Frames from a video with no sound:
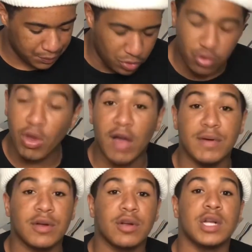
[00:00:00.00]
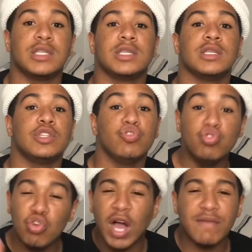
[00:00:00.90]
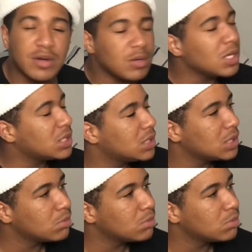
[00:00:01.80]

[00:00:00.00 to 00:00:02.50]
Do you have a crush? Do you have a crush?